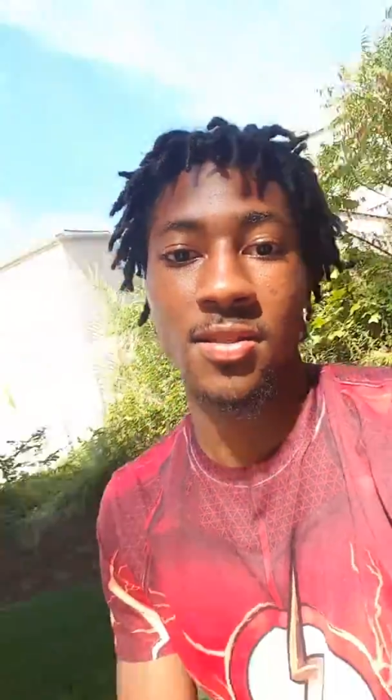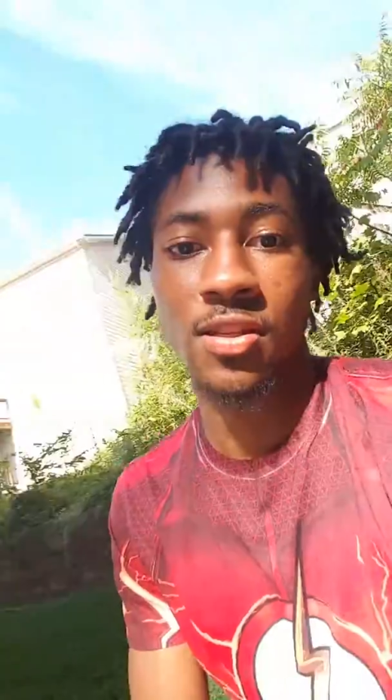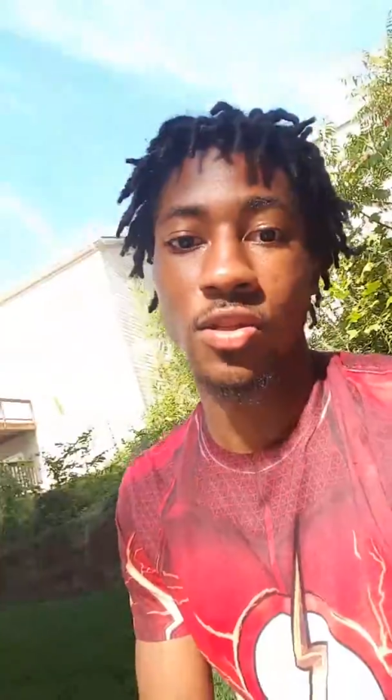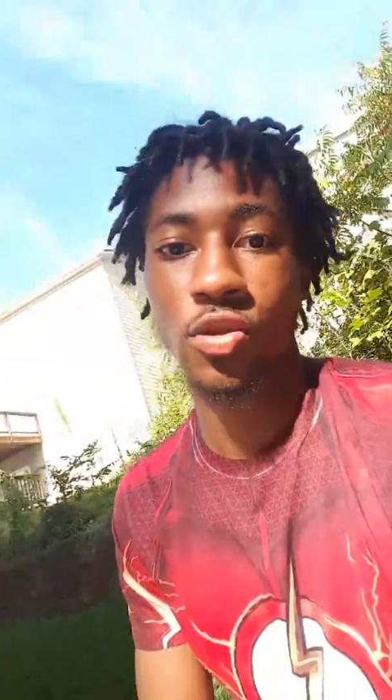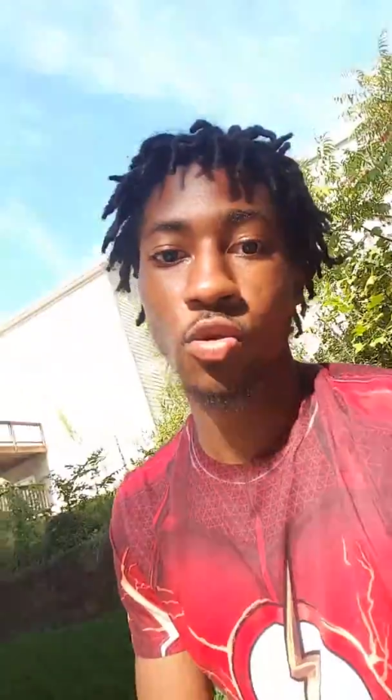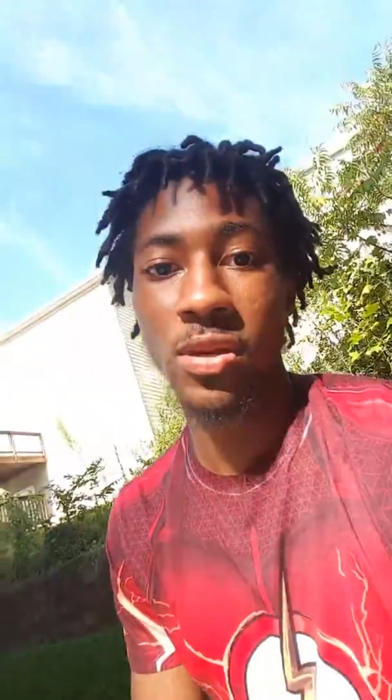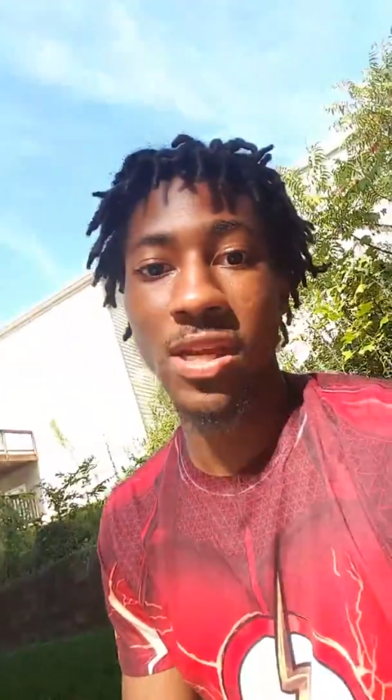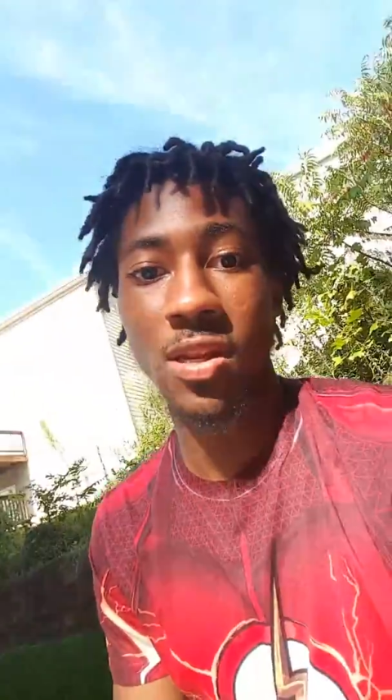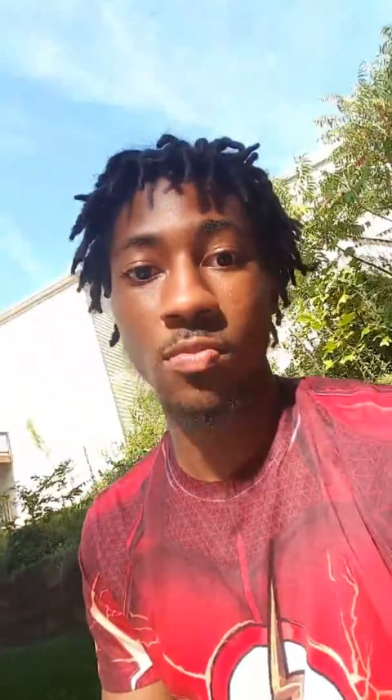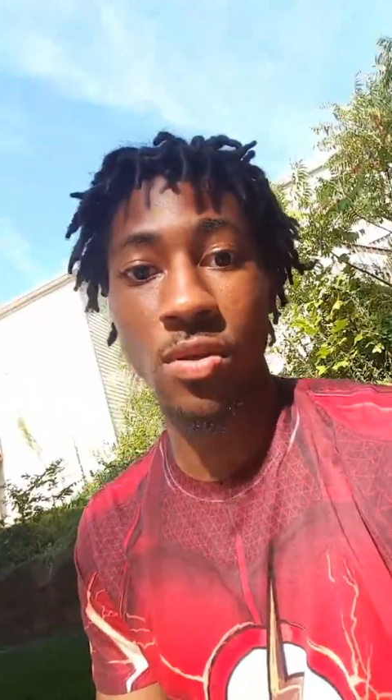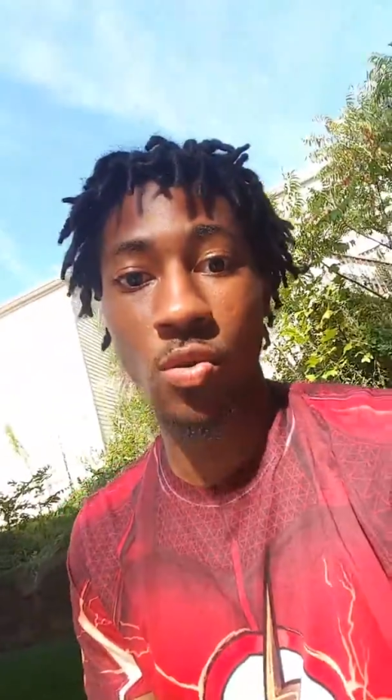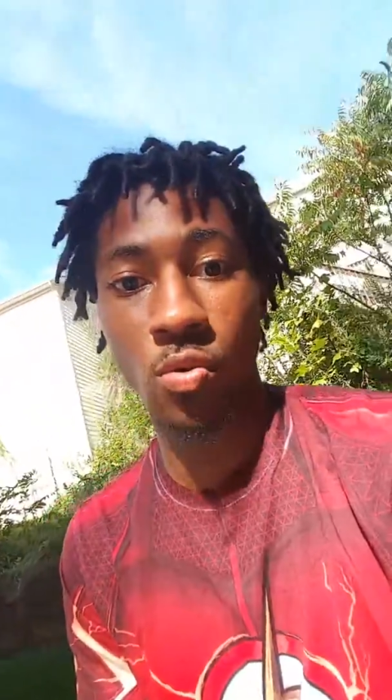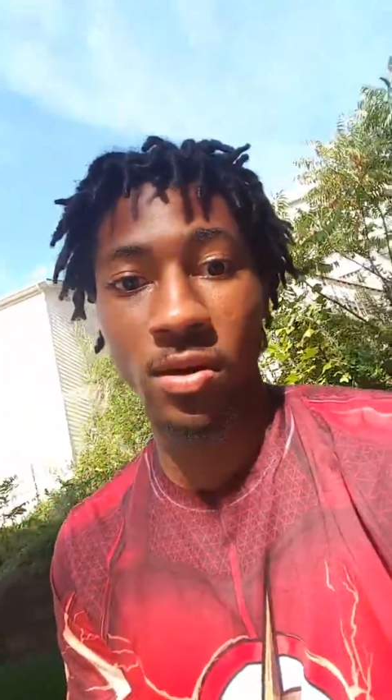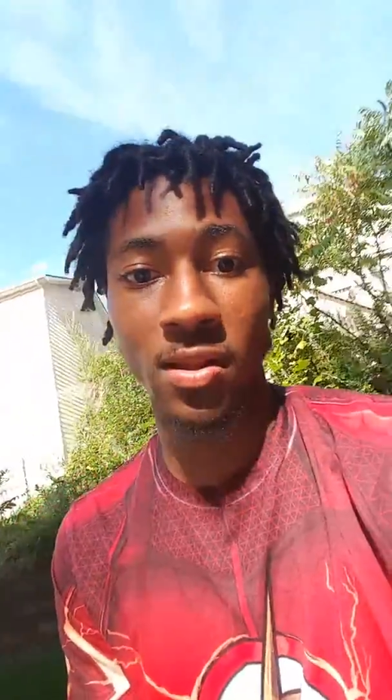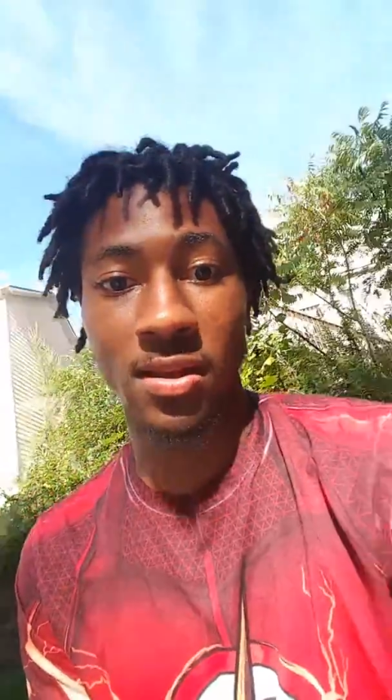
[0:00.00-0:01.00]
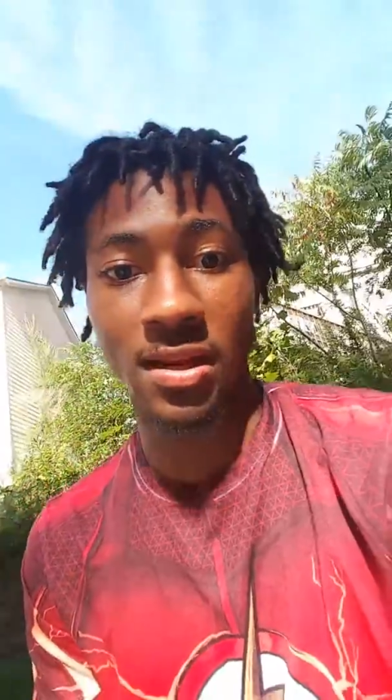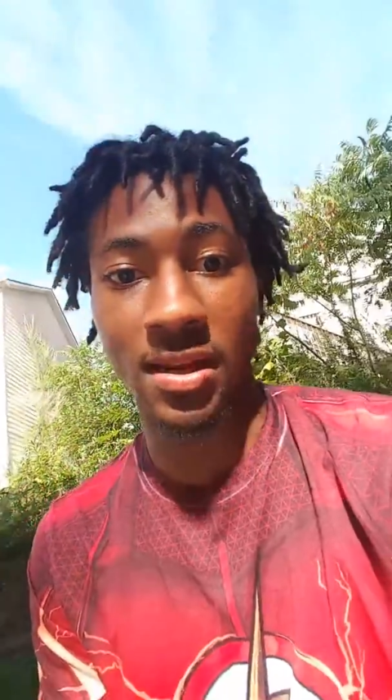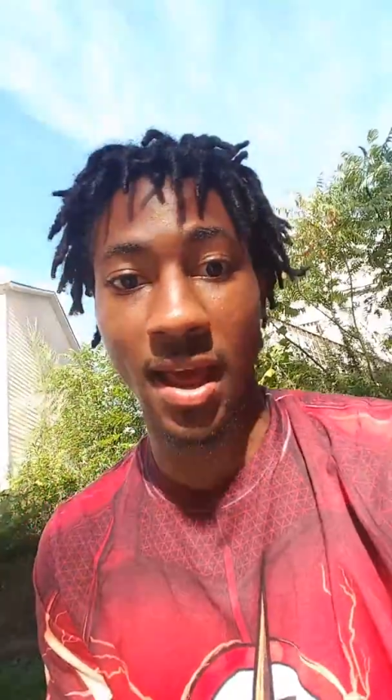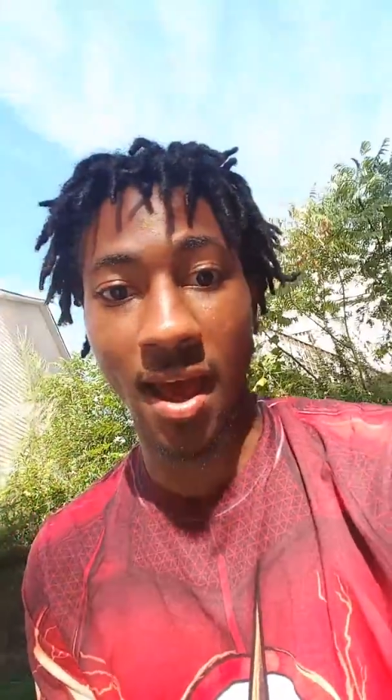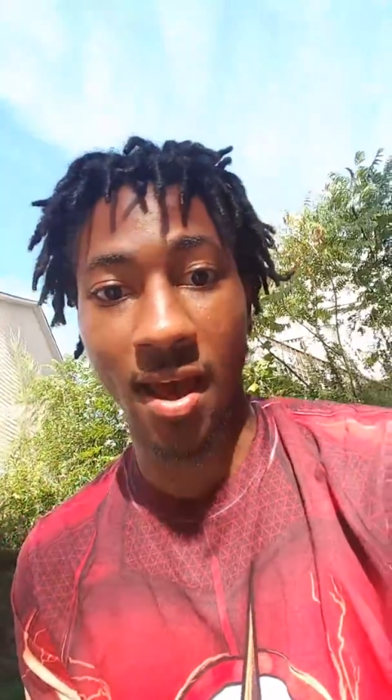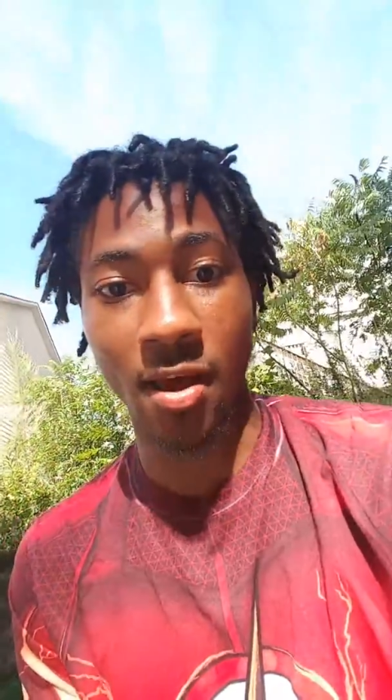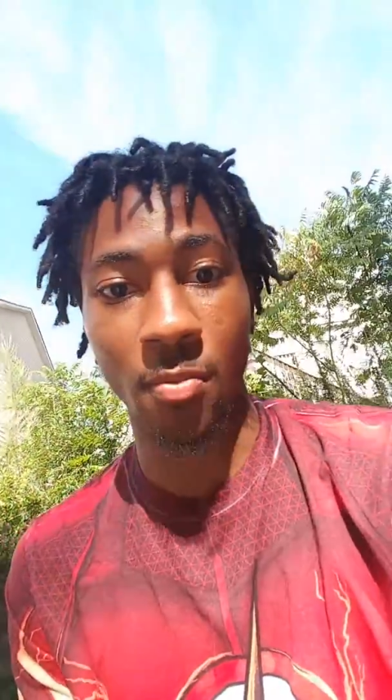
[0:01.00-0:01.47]
that you need to be willing to
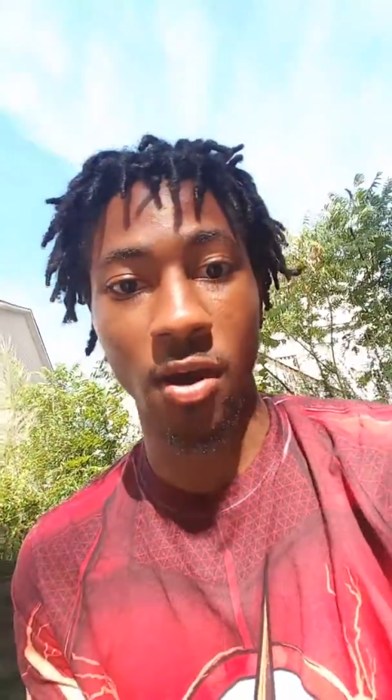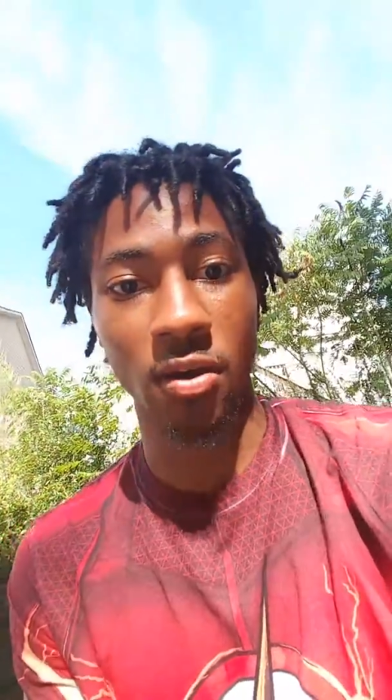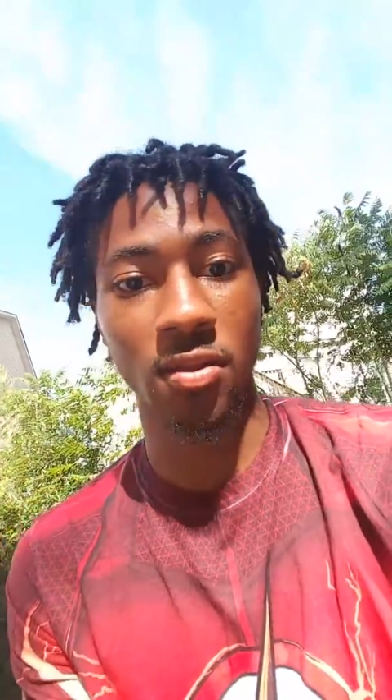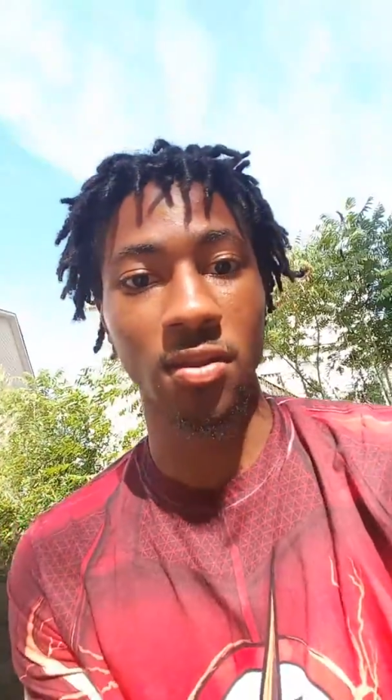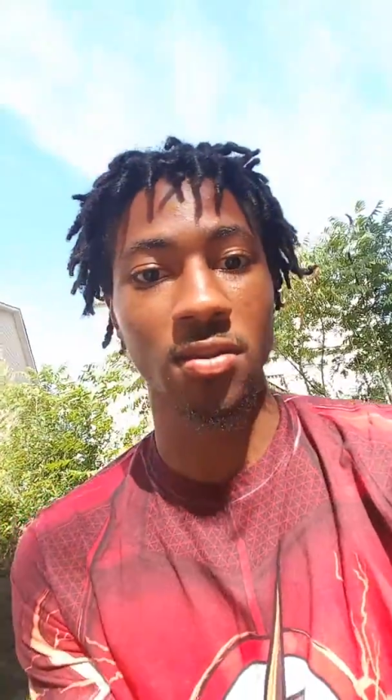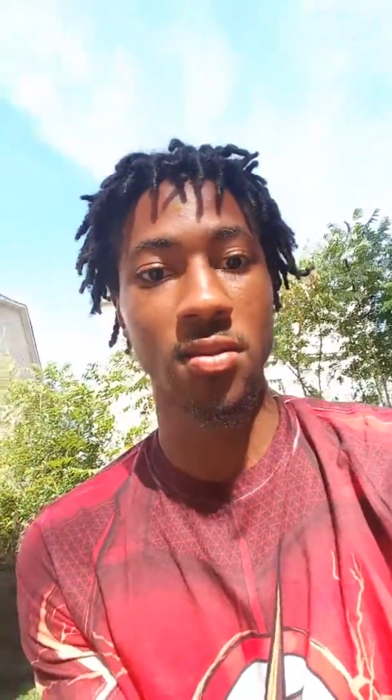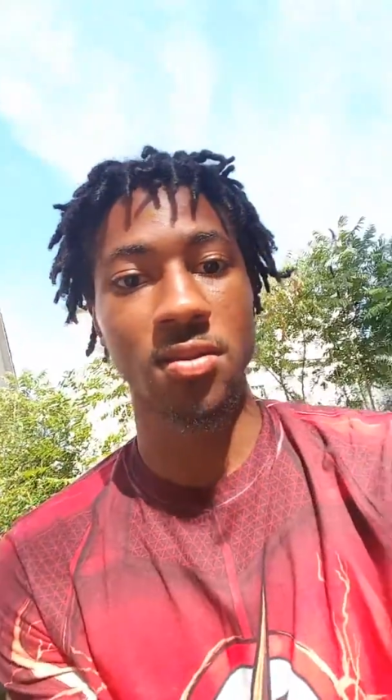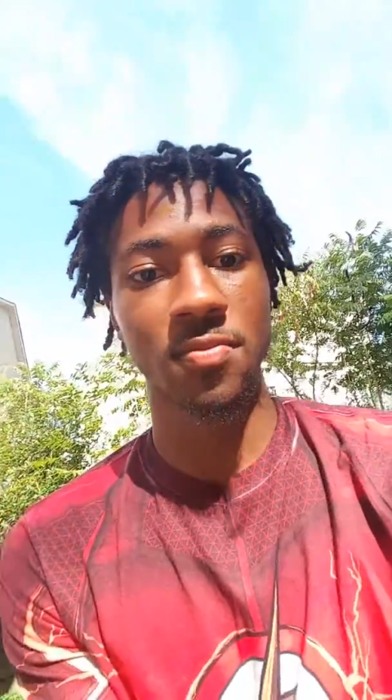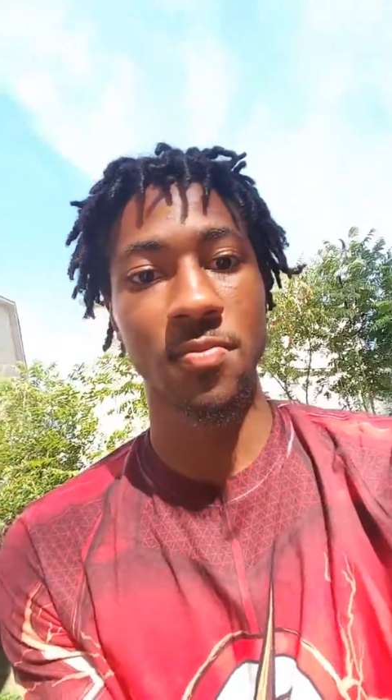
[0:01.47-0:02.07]
die about this.